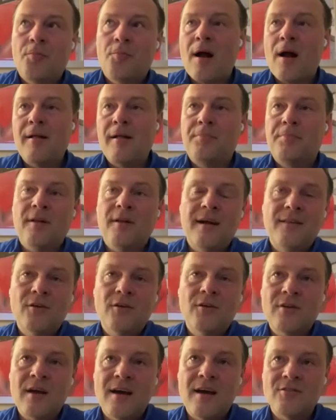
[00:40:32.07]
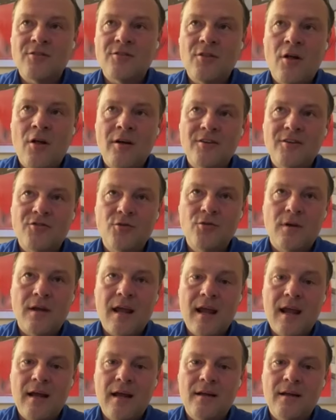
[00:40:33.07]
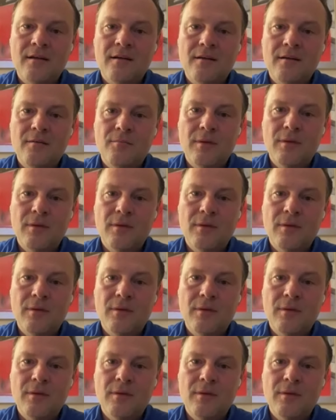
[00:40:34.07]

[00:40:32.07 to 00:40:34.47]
probably playing those guys as long as you can